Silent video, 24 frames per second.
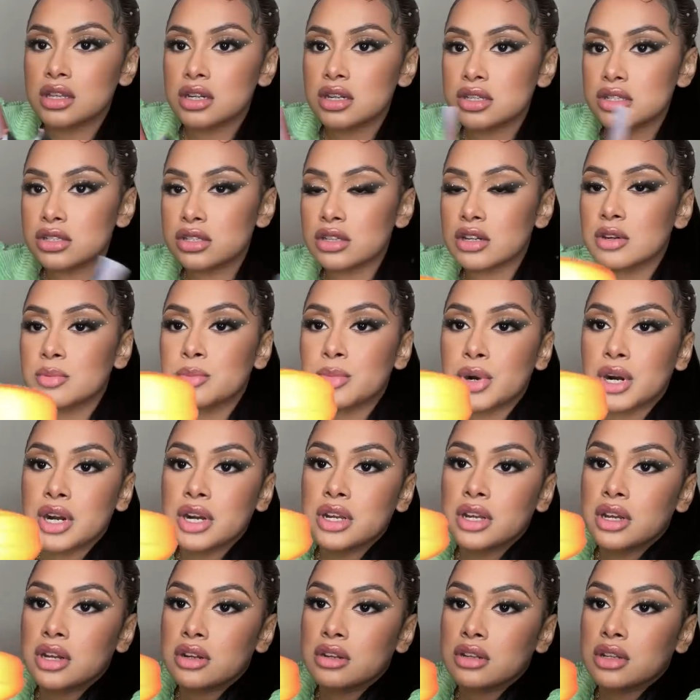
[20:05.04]
They're so
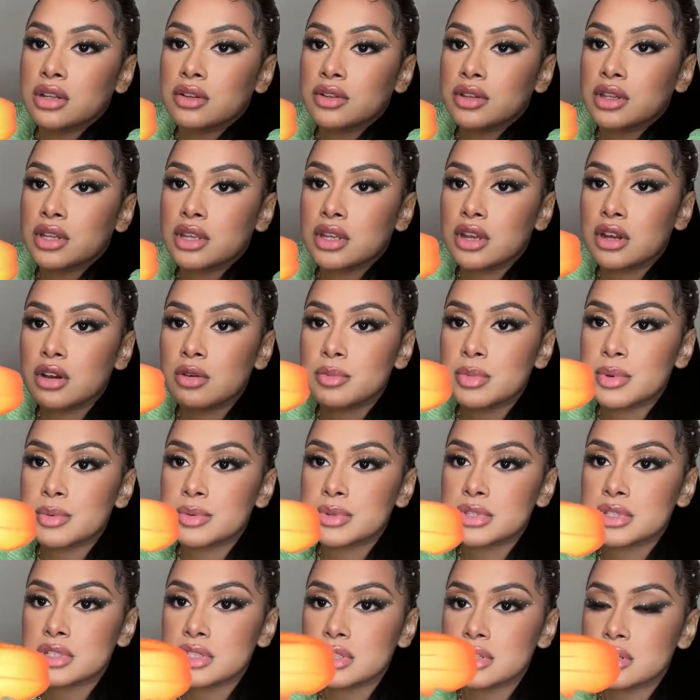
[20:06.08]
bright, I don't think y'all gonna be able to
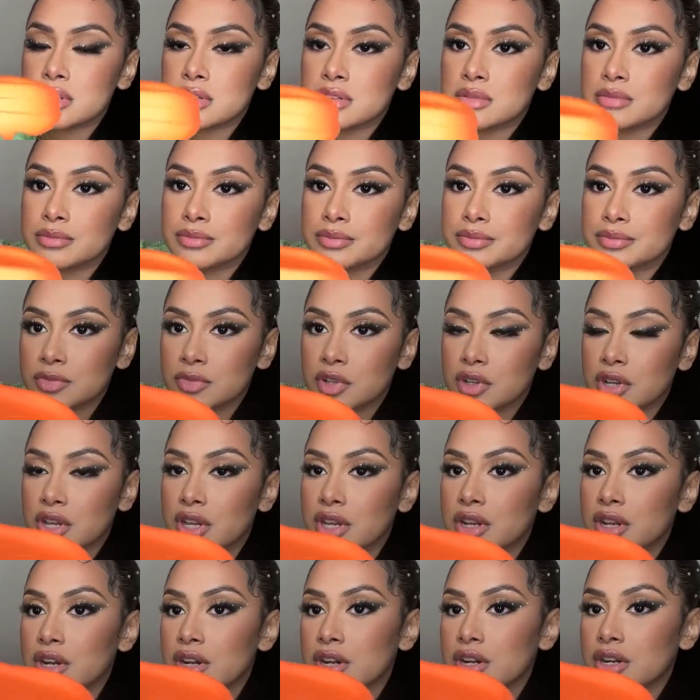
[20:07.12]
see them. Okay,
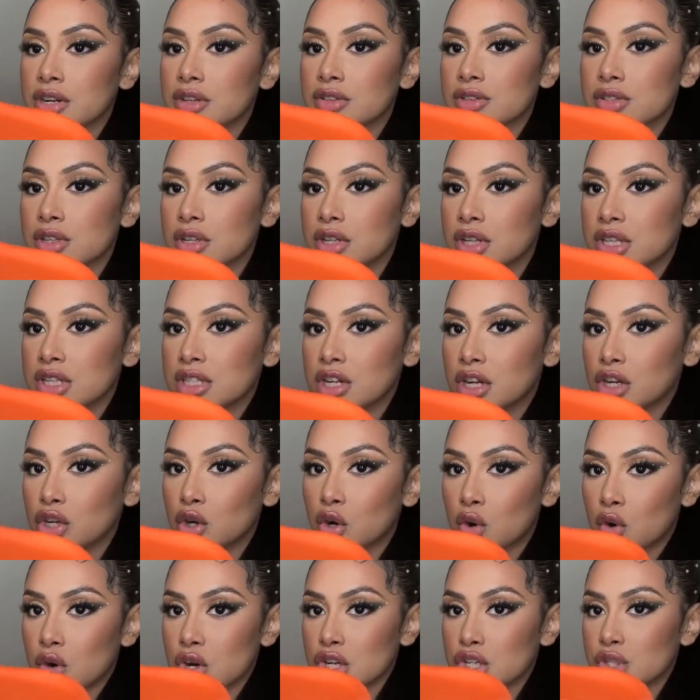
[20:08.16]
there you go. So these are the
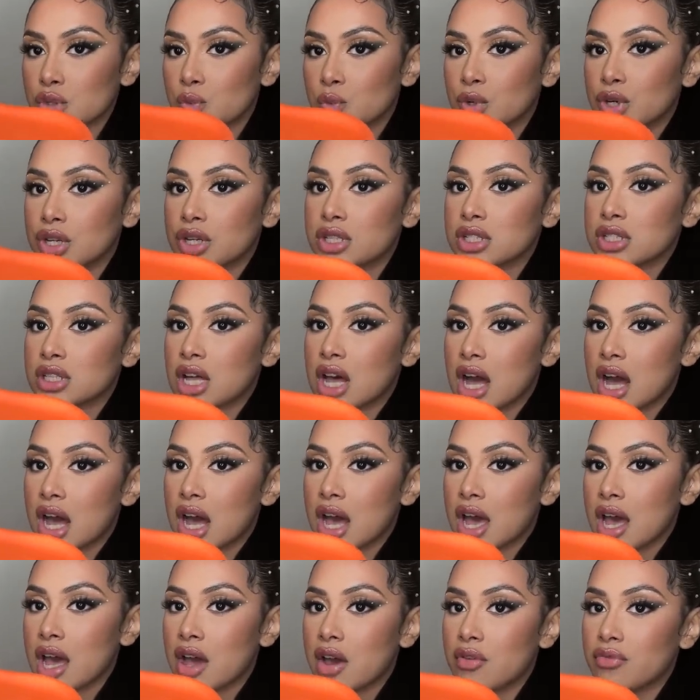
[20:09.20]
orange ones. I
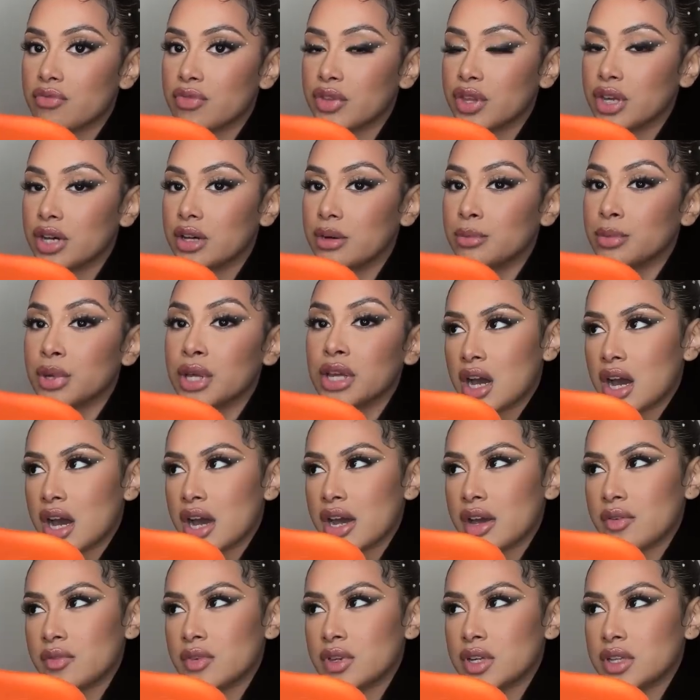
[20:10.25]
have them. I
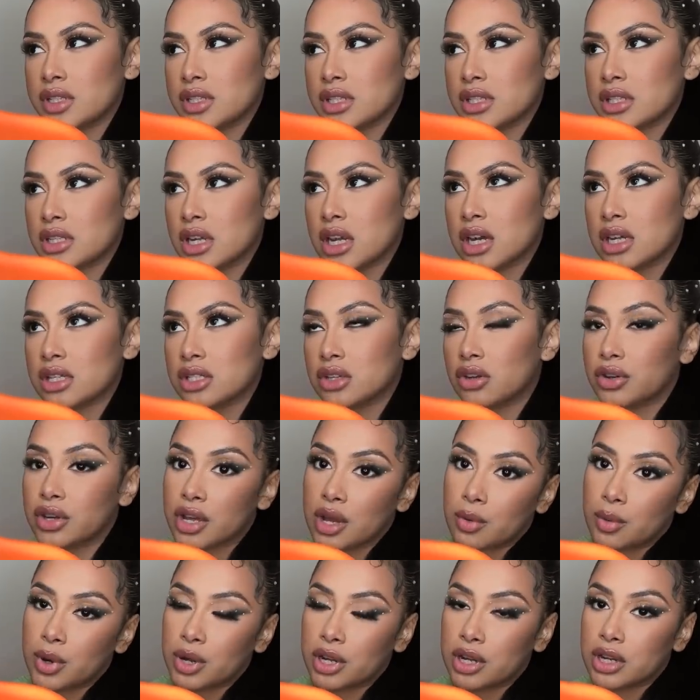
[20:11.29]
have Yeezy slides only
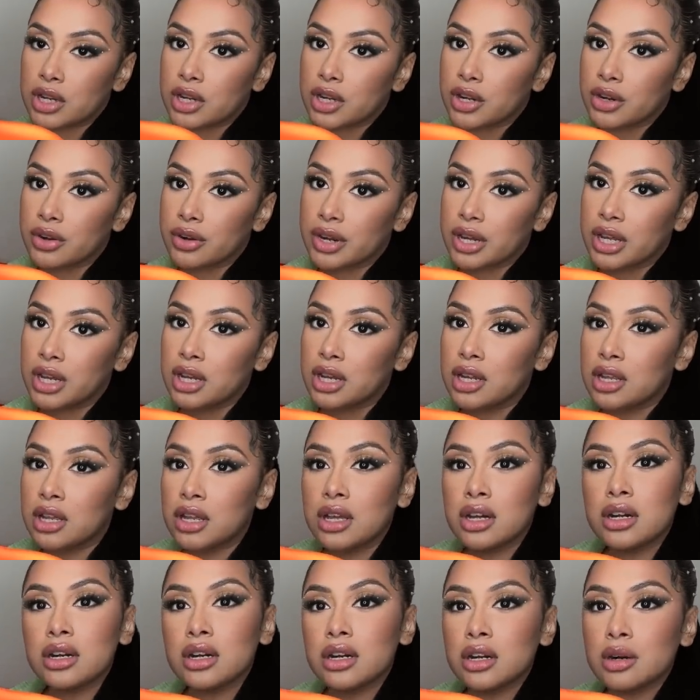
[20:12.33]
in one color, green.
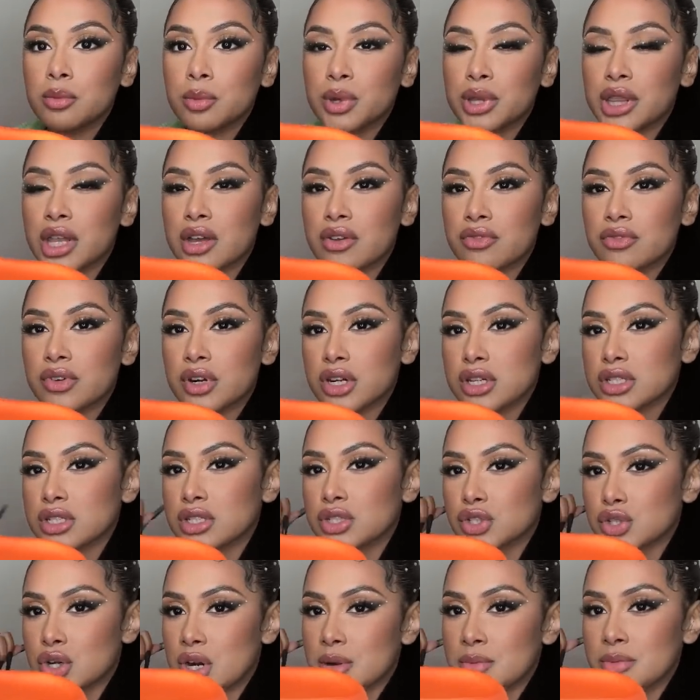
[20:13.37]
When they
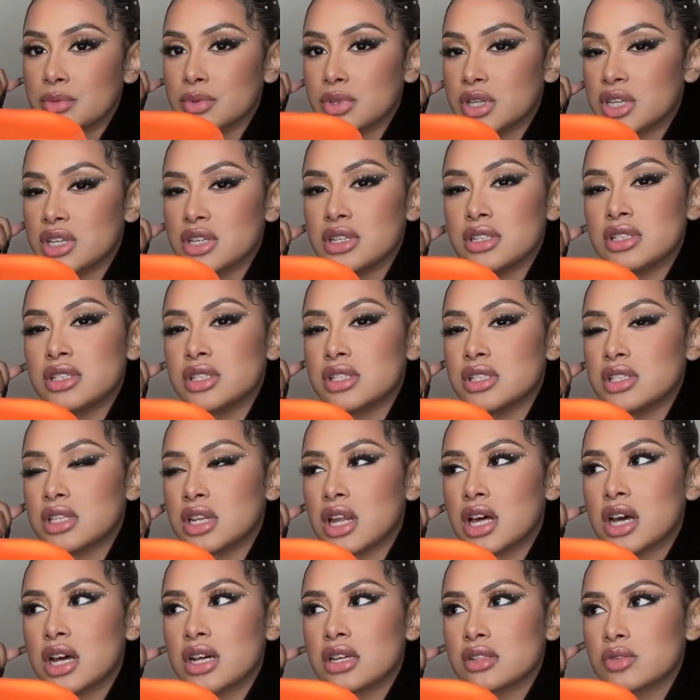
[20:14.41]
first dropped Yeezy
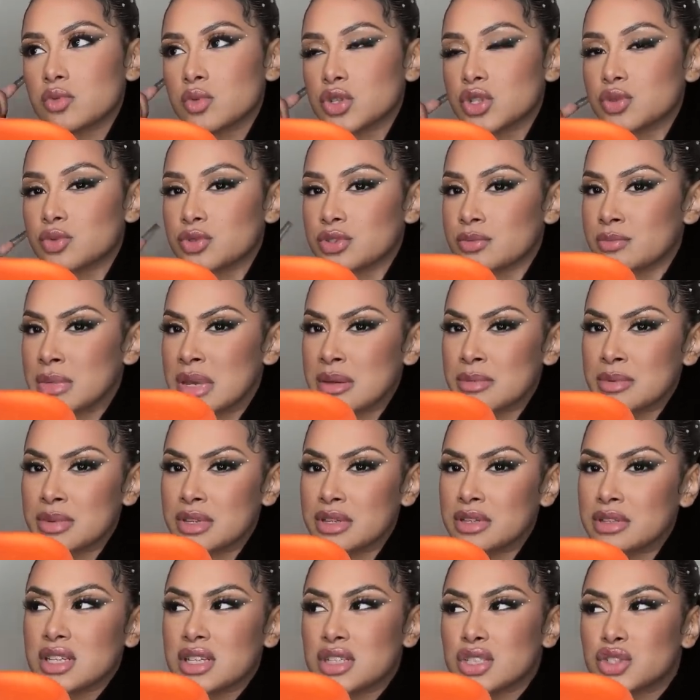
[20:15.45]
slides, which was
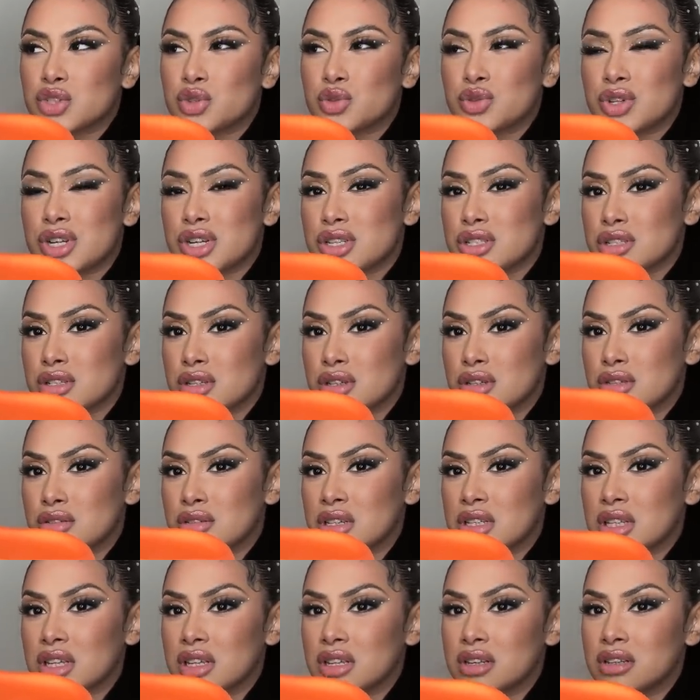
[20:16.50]
maybe 2 years
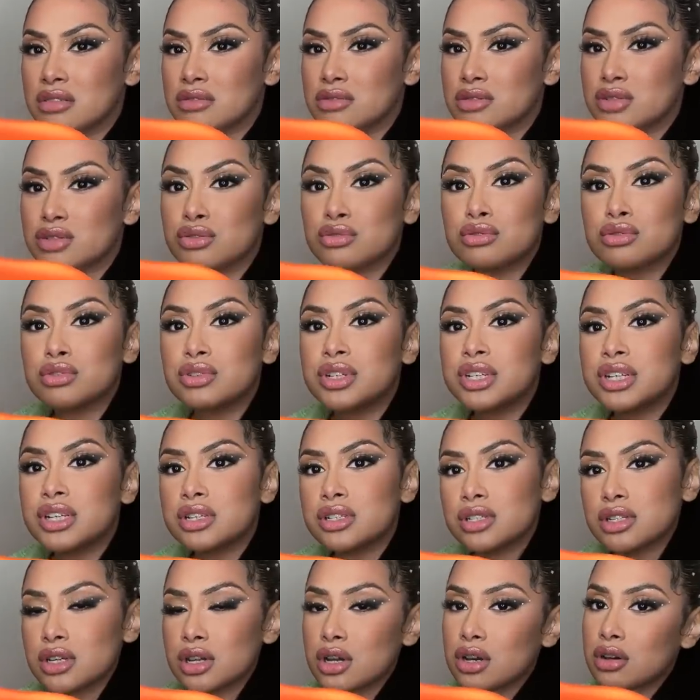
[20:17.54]
ago, I think 2 or 3
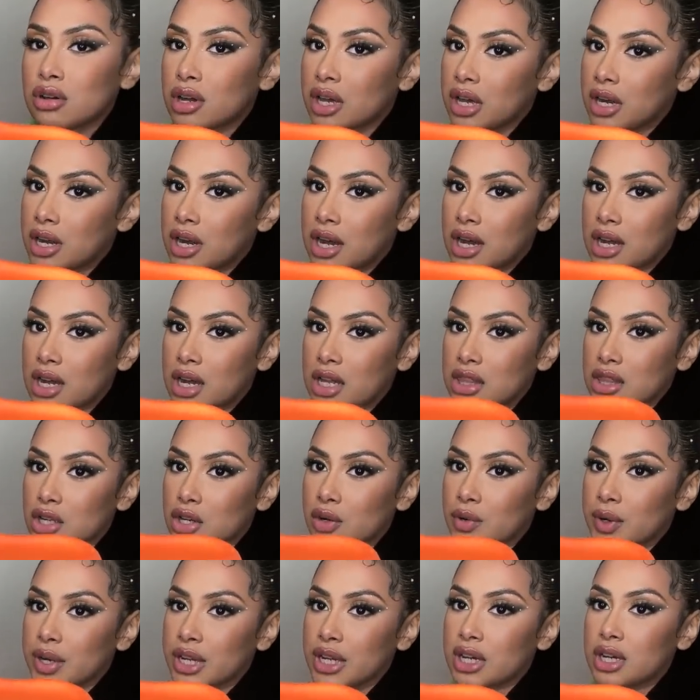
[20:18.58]
years ago, and I got the
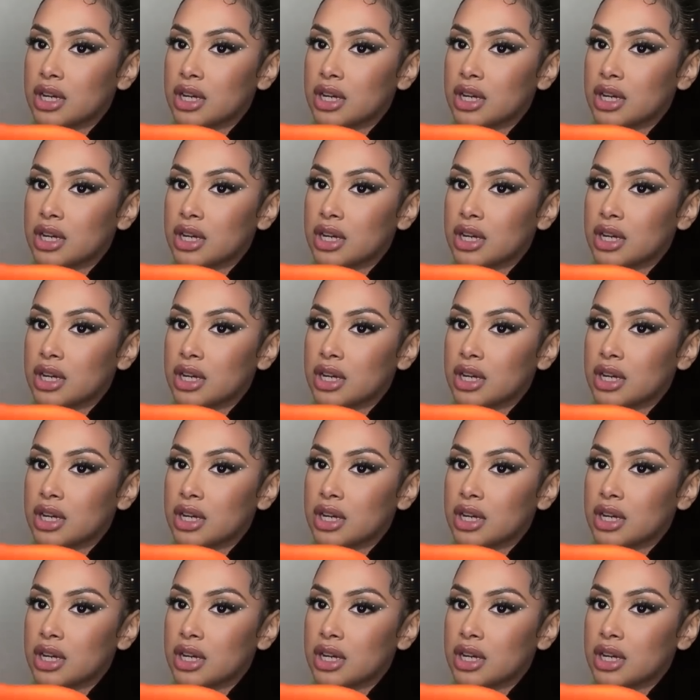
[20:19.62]
green